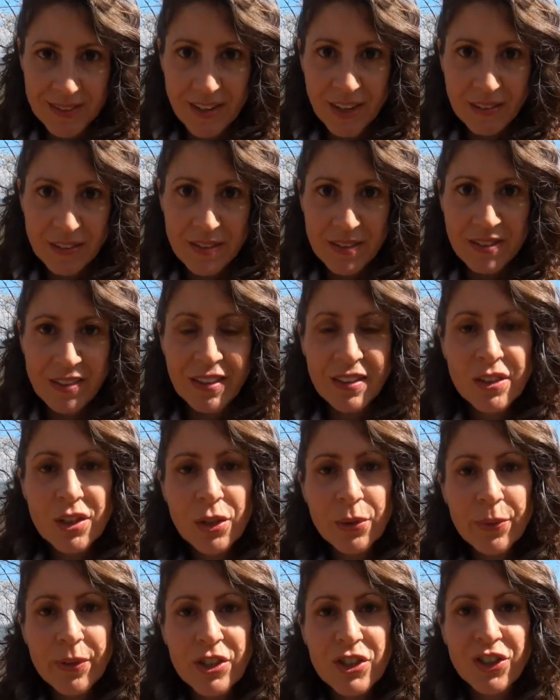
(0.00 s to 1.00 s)
sense.
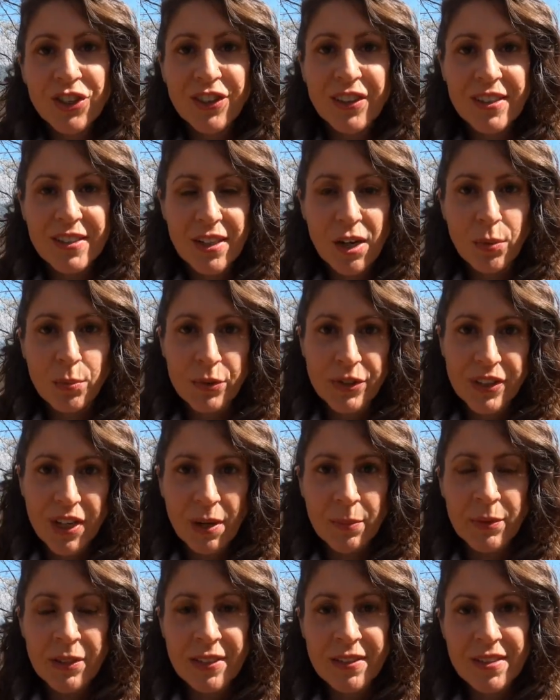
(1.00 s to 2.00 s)
Intuition is our
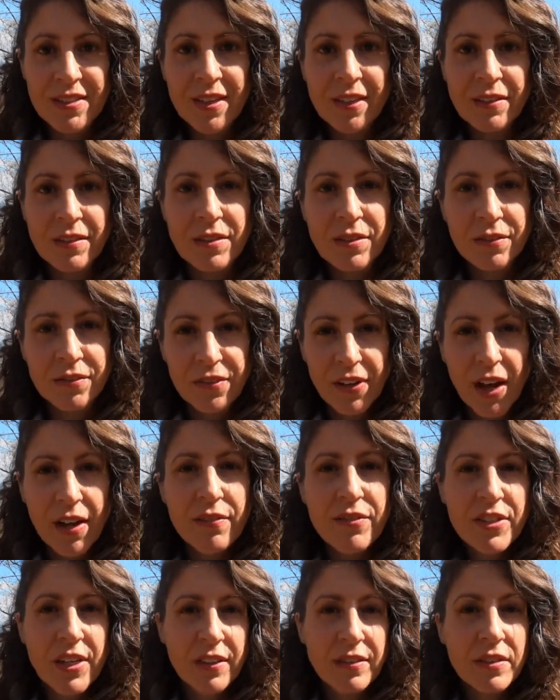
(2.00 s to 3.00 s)
predominant sense. The
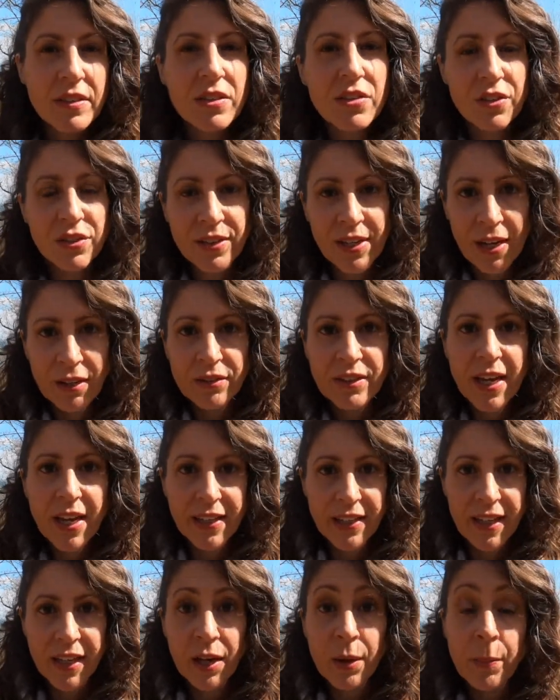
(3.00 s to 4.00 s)
5 senses are now
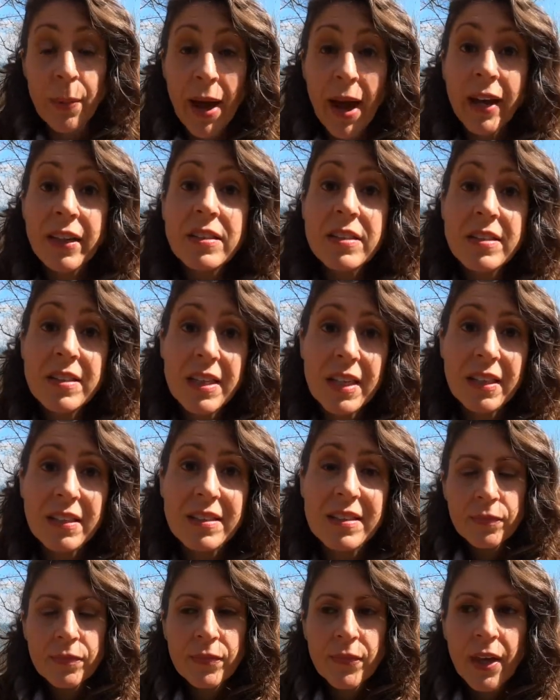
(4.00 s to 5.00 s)
taking a back seat.